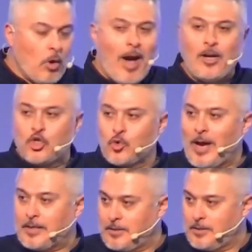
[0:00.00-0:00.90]
We know how to
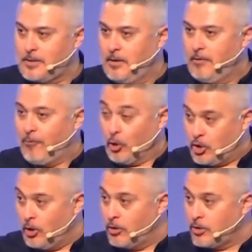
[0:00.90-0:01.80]
dress
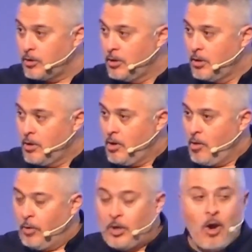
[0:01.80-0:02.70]
for church.
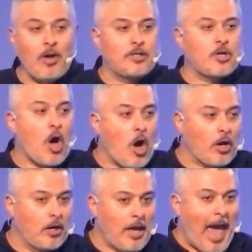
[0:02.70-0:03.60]
We know how to
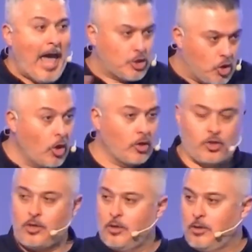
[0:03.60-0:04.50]
talk at
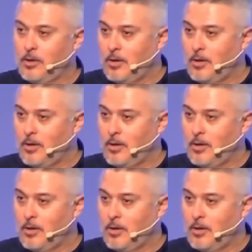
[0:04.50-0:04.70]
church.